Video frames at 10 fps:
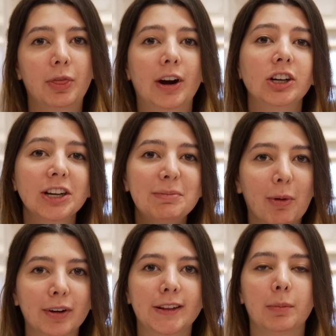but they're actually
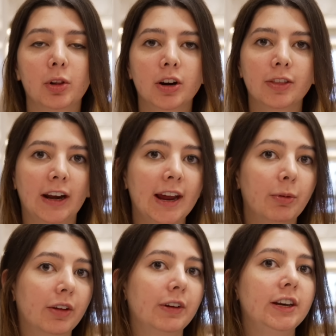more similar than I
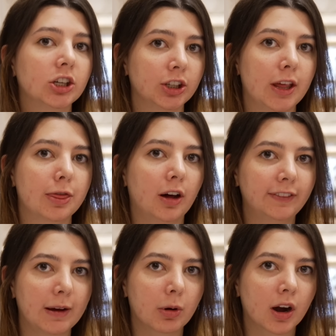would have initially thought
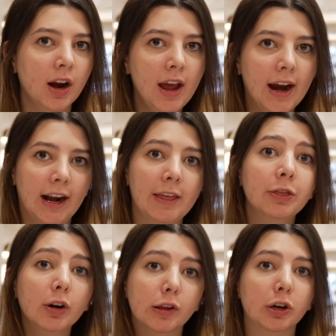they were. And I think
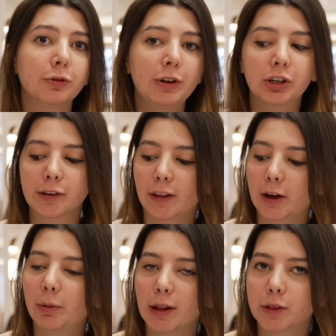there are certain features that the
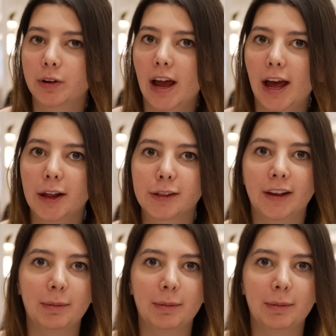Quest 3 has that